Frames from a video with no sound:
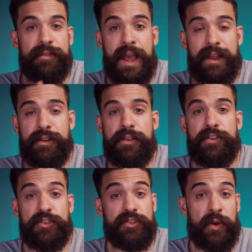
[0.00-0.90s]
then
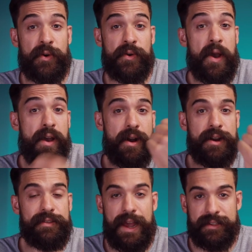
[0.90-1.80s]
show
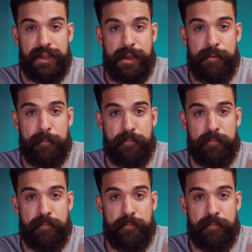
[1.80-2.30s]
our text label.